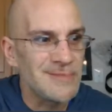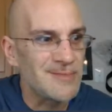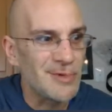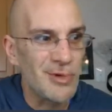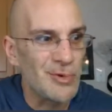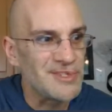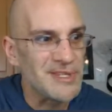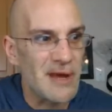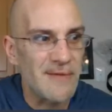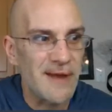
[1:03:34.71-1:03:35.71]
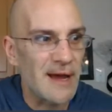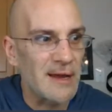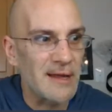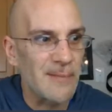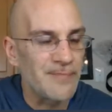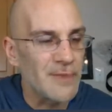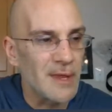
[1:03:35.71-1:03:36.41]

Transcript: some cool stuff. I got a